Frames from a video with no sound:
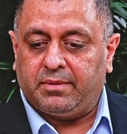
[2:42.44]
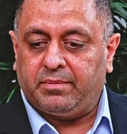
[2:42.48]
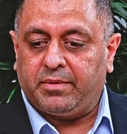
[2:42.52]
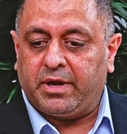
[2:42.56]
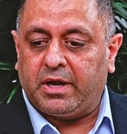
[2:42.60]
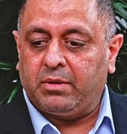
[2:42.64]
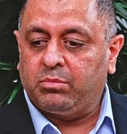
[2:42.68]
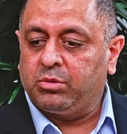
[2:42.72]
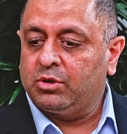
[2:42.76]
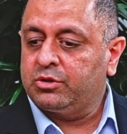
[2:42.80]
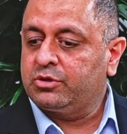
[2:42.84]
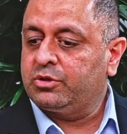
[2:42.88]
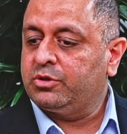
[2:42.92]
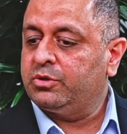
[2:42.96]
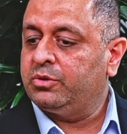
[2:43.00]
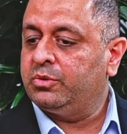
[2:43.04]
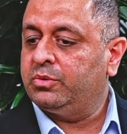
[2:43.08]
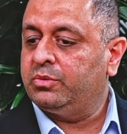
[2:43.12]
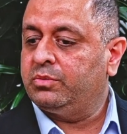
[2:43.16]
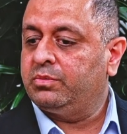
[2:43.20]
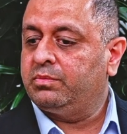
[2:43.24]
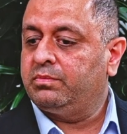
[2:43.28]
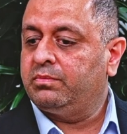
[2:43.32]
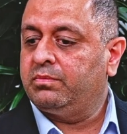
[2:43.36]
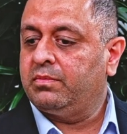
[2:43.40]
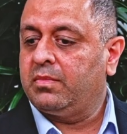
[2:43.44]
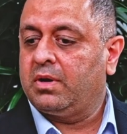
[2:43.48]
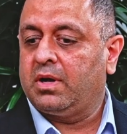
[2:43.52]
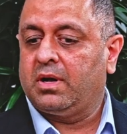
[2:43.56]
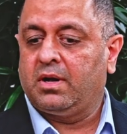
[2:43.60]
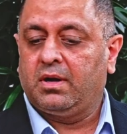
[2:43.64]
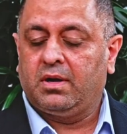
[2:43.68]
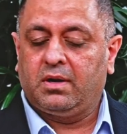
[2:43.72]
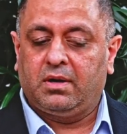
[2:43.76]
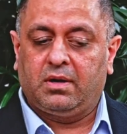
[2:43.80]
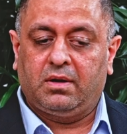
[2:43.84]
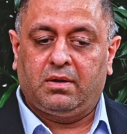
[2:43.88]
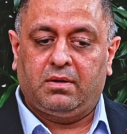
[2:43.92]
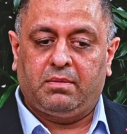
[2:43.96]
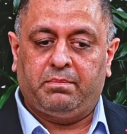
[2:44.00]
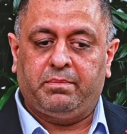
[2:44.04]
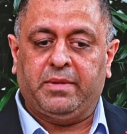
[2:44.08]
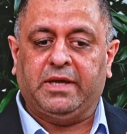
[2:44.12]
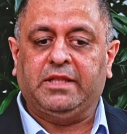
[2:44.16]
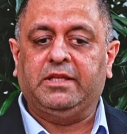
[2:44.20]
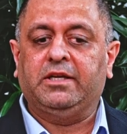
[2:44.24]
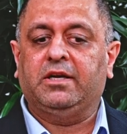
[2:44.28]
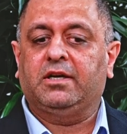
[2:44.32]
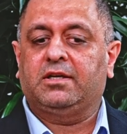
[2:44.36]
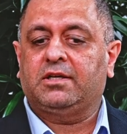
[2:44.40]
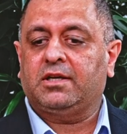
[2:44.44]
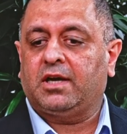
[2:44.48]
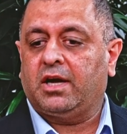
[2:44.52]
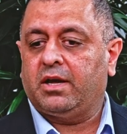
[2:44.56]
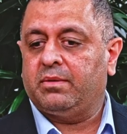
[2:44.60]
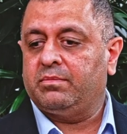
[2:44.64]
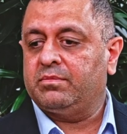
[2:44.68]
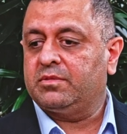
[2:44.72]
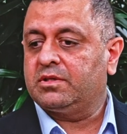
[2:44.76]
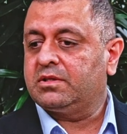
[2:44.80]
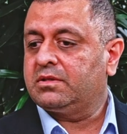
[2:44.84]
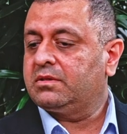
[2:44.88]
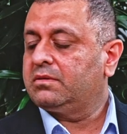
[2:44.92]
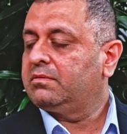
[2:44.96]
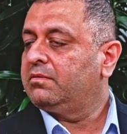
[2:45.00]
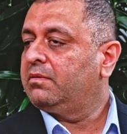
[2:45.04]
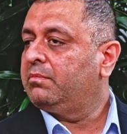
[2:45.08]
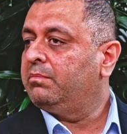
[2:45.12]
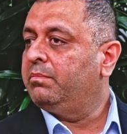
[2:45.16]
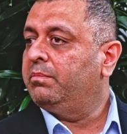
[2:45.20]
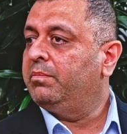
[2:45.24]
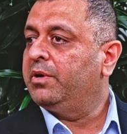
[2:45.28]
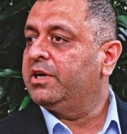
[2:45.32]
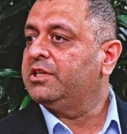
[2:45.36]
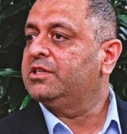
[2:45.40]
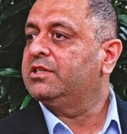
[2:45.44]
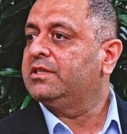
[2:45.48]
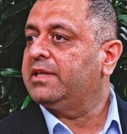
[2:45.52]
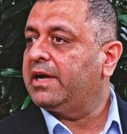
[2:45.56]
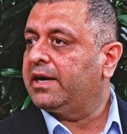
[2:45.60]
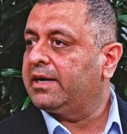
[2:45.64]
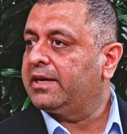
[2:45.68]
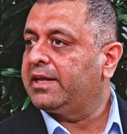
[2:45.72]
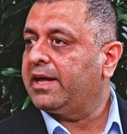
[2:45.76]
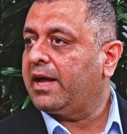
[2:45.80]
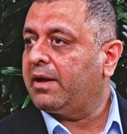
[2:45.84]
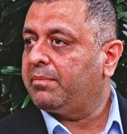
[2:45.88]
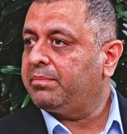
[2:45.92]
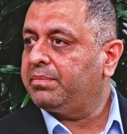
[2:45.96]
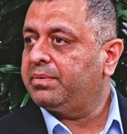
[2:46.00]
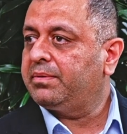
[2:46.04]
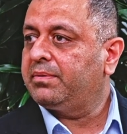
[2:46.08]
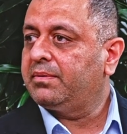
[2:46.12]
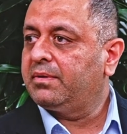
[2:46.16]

able to, many a times, bridge that gap,